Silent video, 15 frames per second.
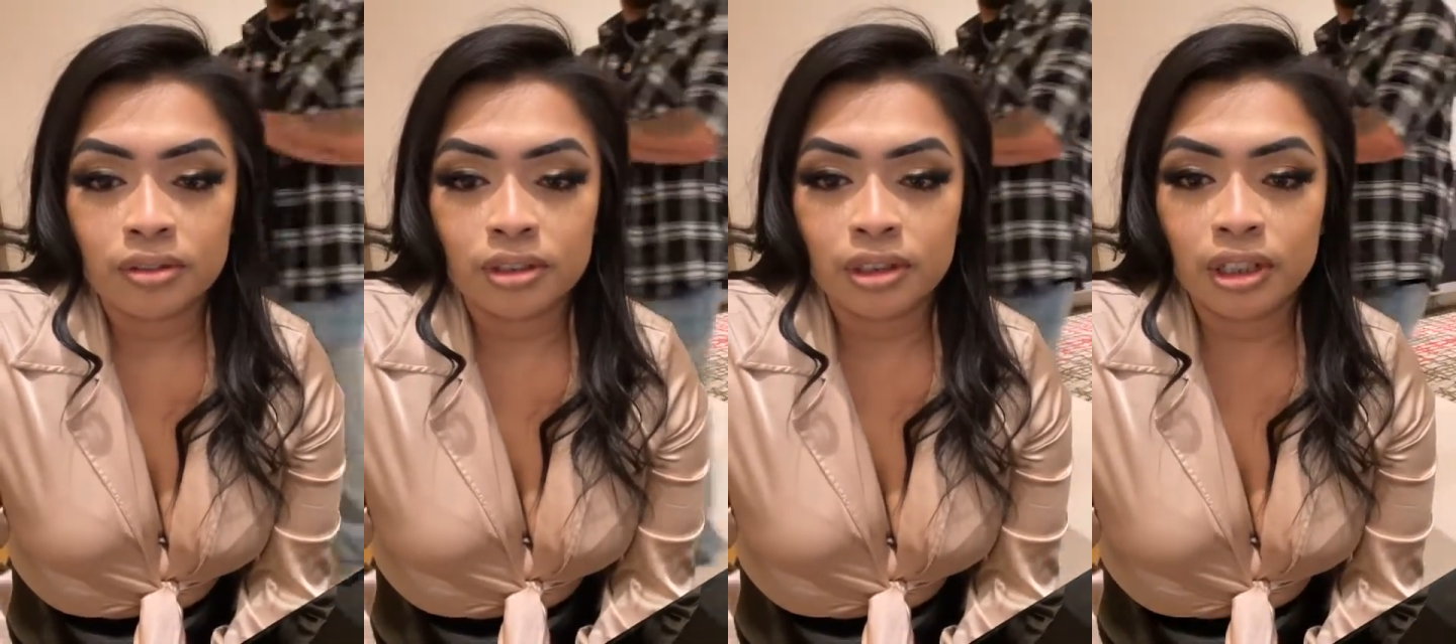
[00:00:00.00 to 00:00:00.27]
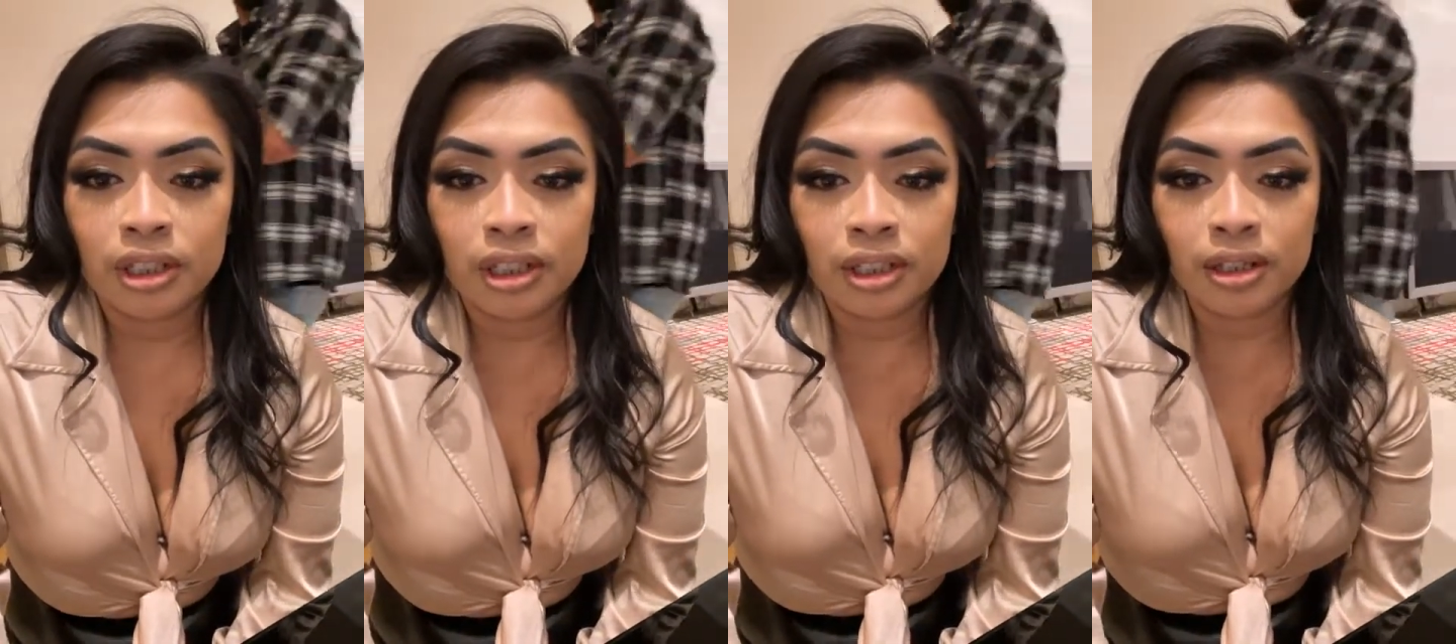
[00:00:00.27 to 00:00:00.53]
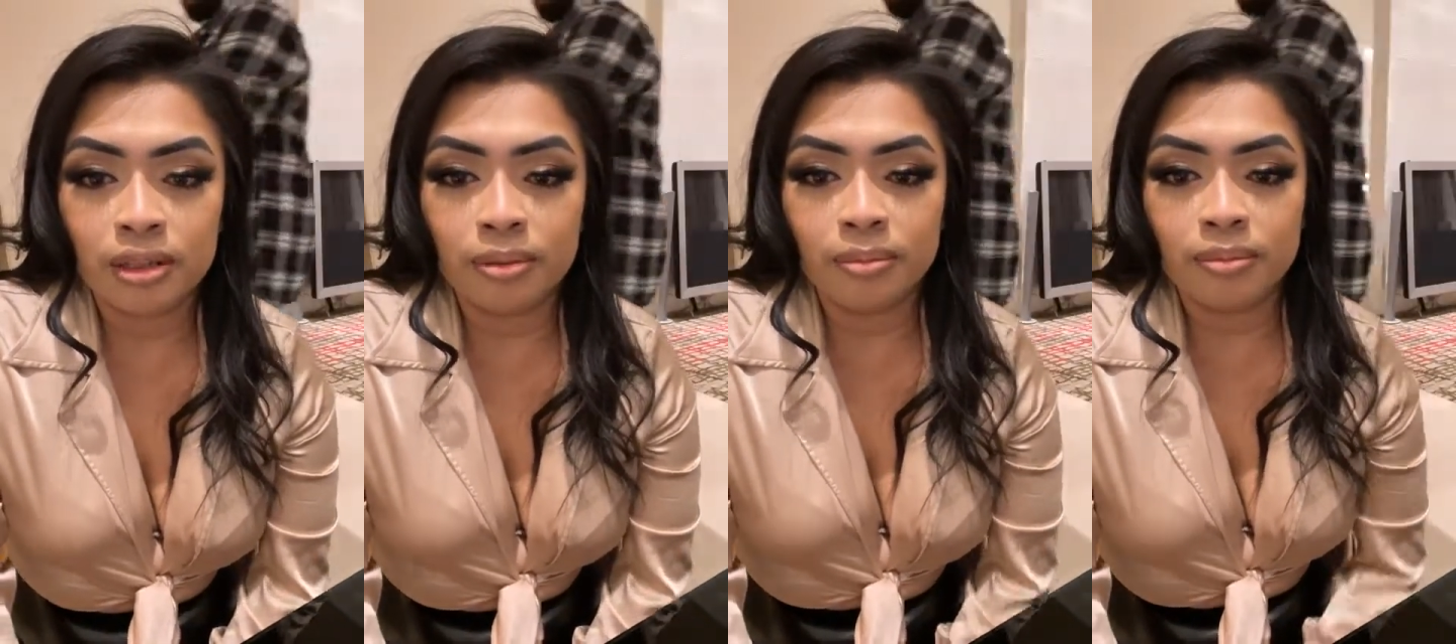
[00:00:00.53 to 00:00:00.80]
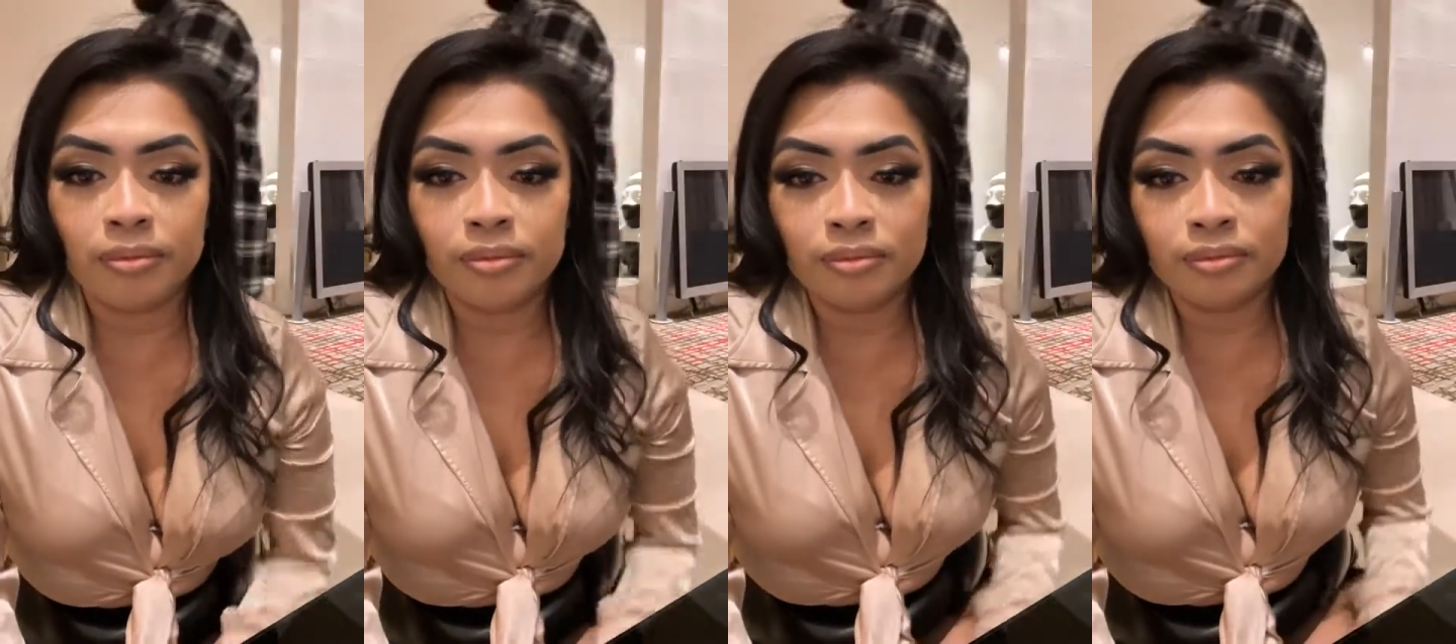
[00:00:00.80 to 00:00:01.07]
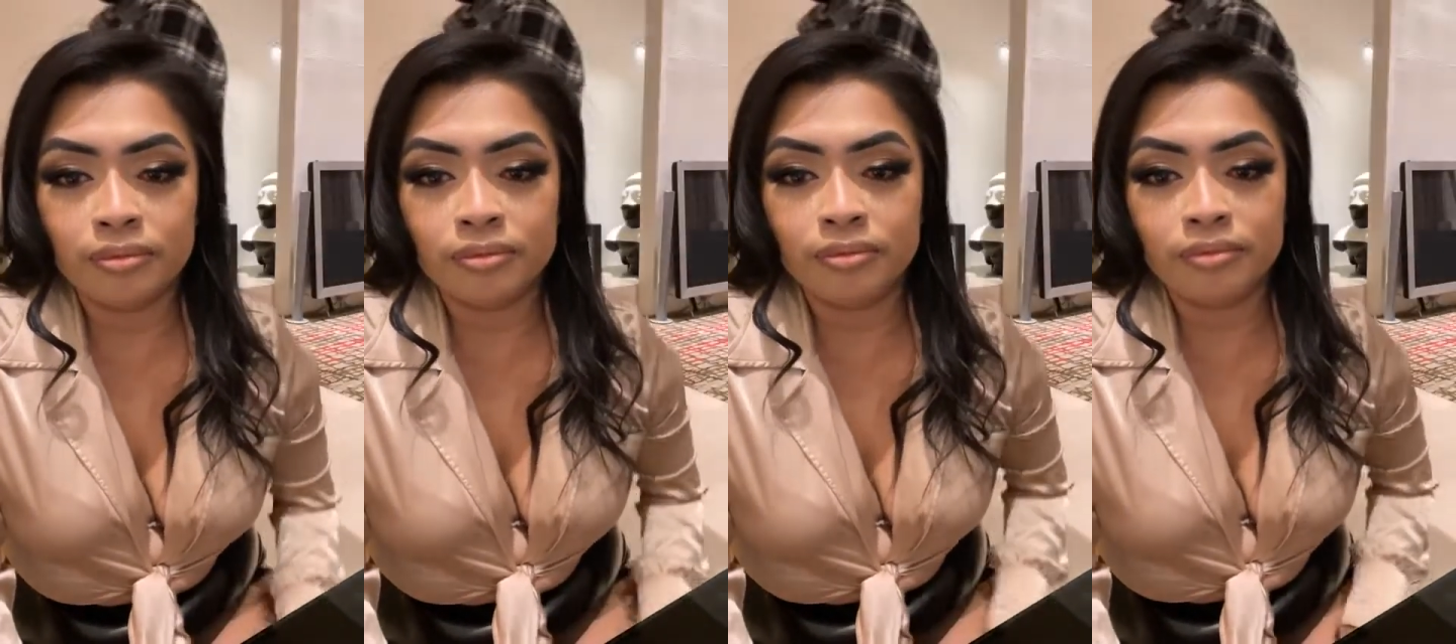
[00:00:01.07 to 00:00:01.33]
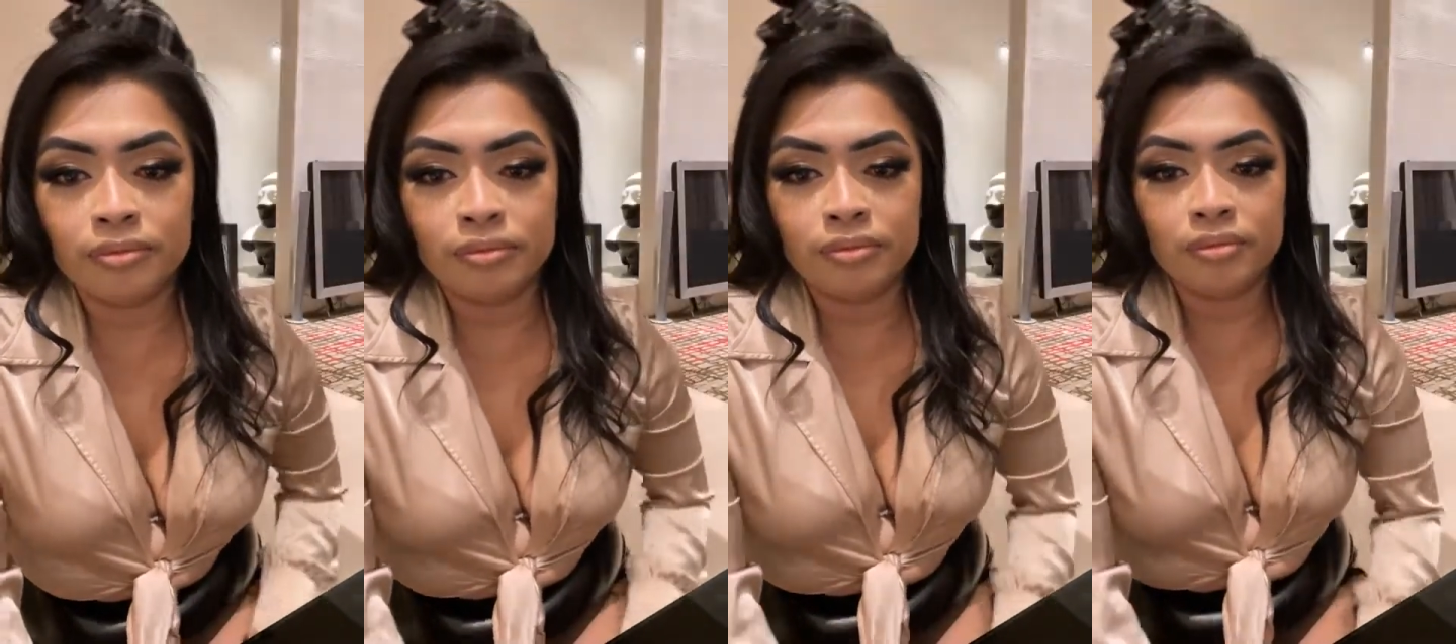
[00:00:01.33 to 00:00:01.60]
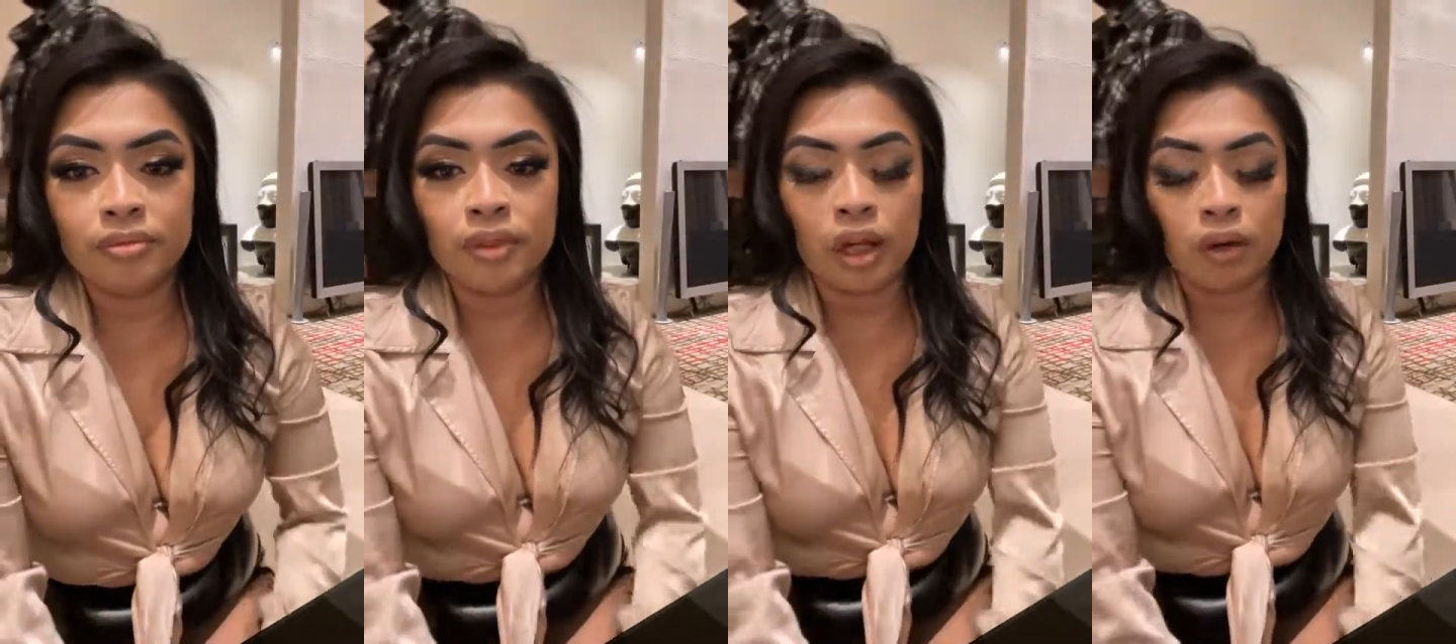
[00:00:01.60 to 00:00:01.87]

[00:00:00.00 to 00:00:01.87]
Um,